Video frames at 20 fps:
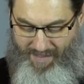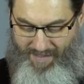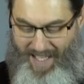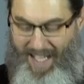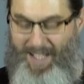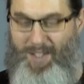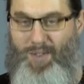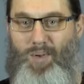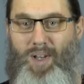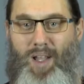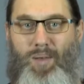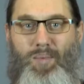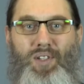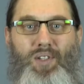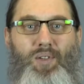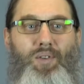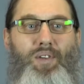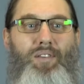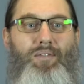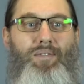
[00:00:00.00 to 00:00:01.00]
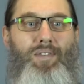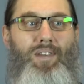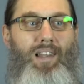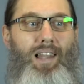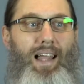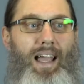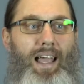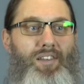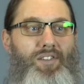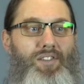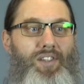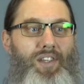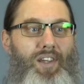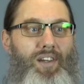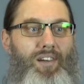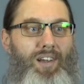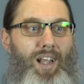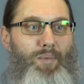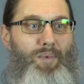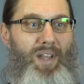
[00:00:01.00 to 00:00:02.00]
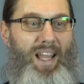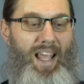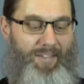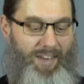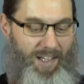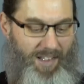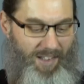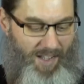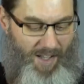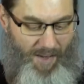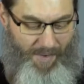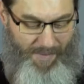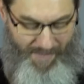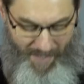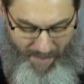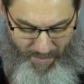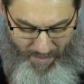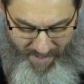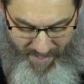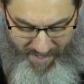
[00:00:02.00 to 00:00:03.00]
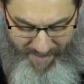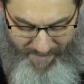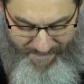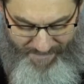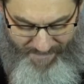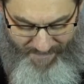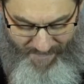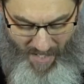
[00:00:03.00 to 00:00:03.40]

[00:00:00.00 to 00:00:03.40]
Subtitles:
that's what I've been doing for the last year. I've been having a lot of fun with it,